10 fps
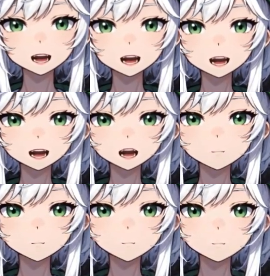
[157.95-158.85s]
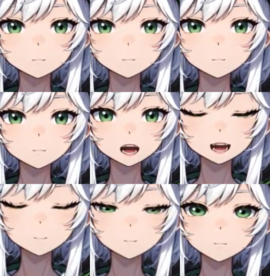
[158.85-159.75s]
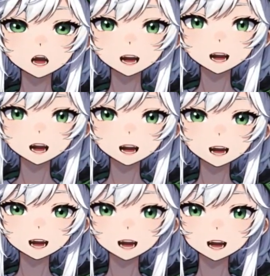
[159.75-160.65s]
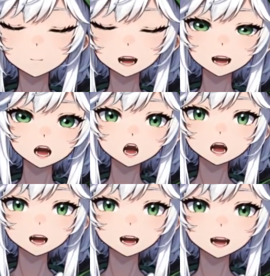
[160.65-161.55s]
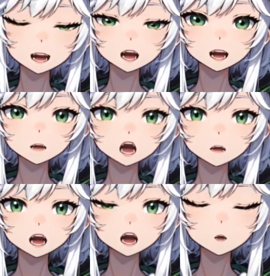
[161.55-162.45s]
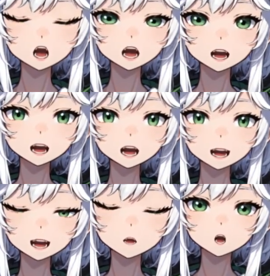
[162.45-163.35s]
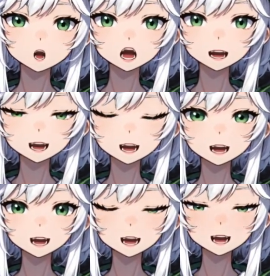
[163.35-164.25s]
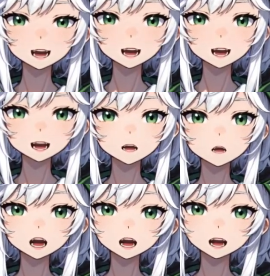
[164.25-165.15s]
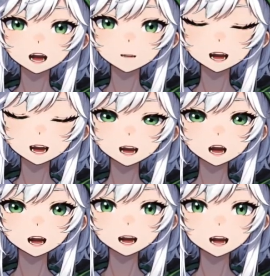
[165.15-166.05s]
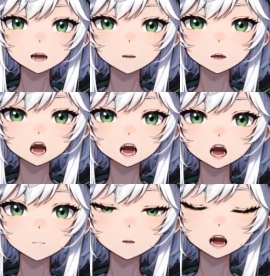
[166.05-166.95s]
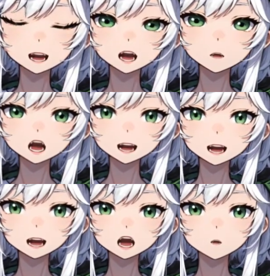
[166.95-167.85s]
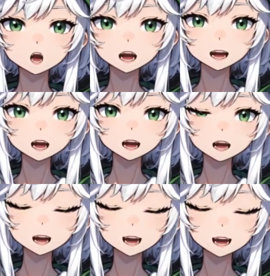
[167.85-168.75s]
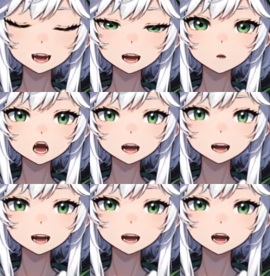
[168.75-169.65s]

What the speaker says: So if the idea of restarting scares you after you worked so long to get to like the end of the game, completely understandable, but once you get in and try it, you'll kind of see why it's done.